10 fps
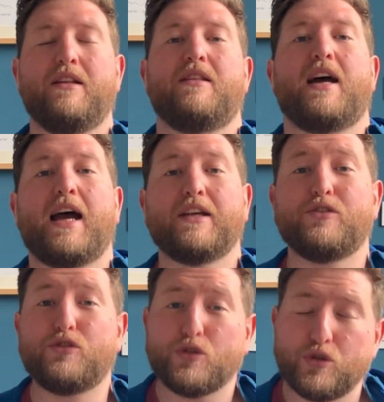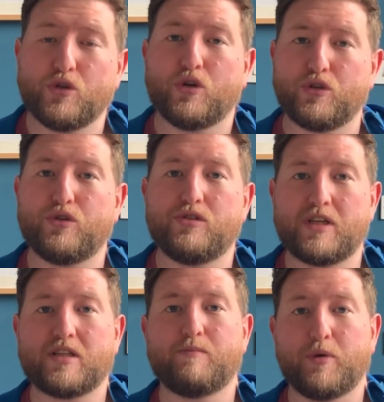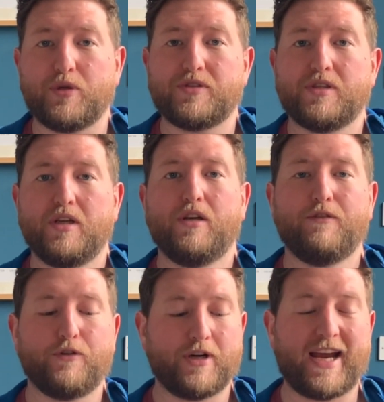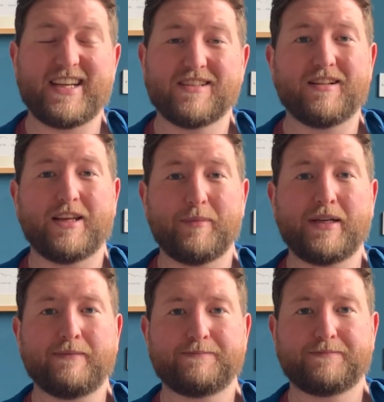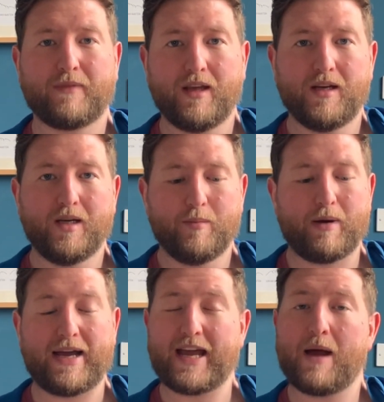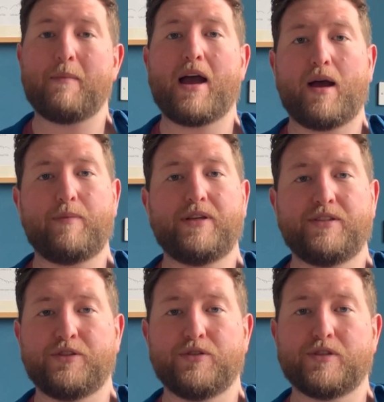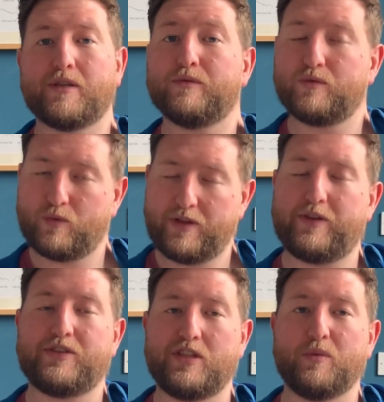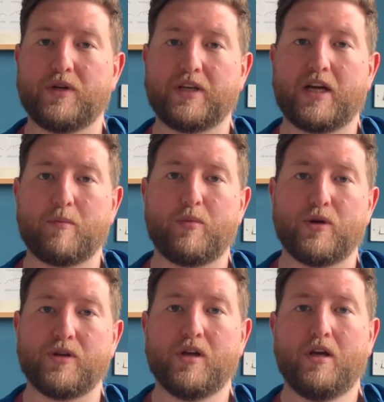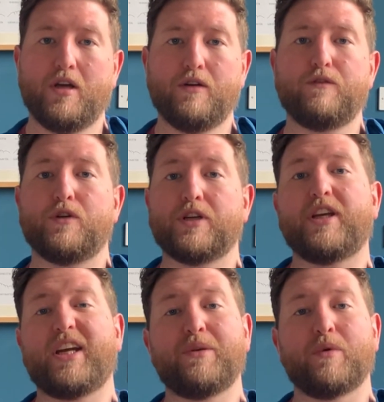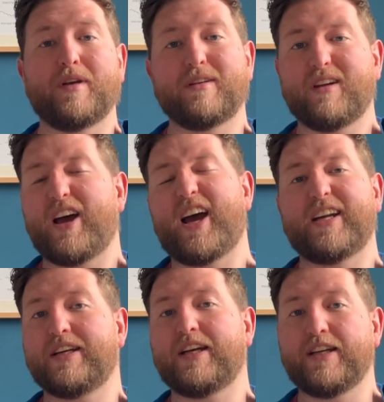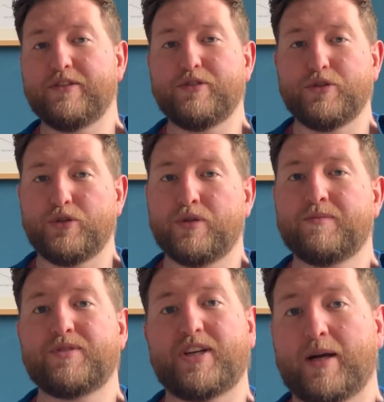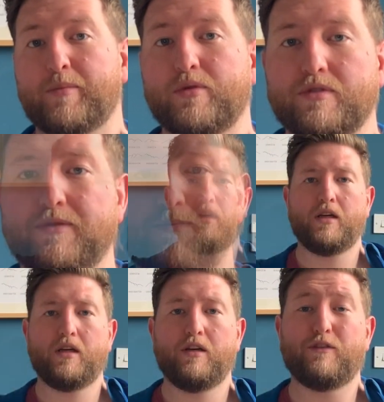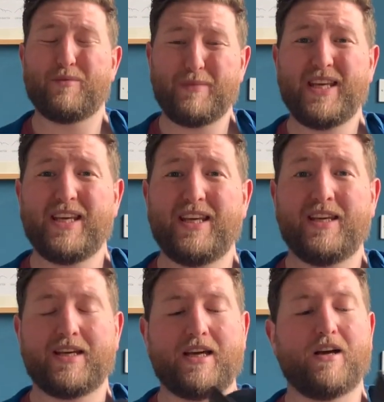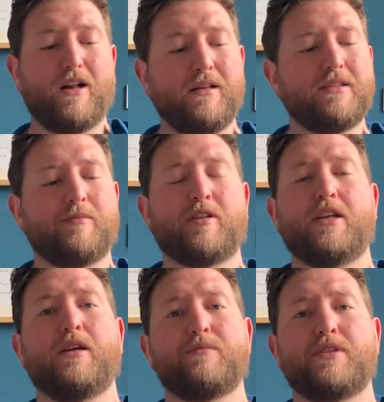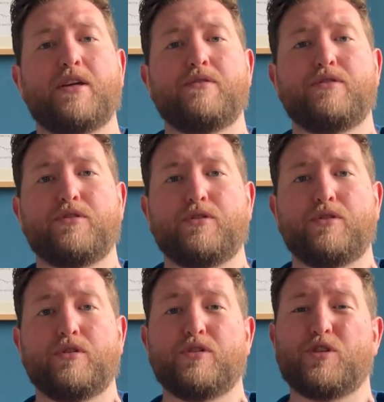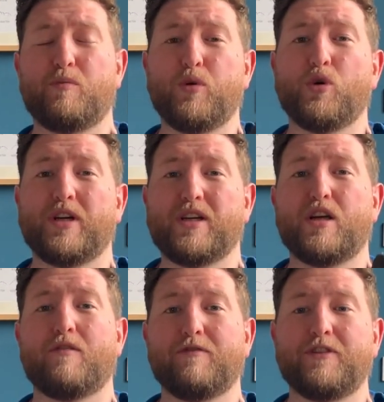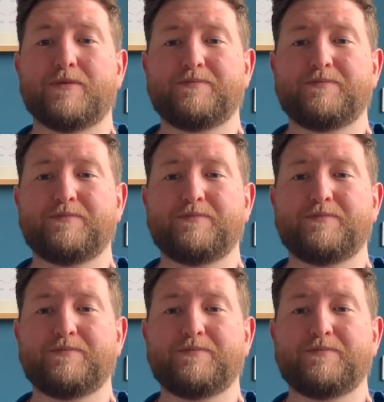that I do not use this boot for ice climbing, but I am happy to use it with a C1 crampon for grade 1 and grade 2 scrambles. For me, it ultimately comes down to support and comfort.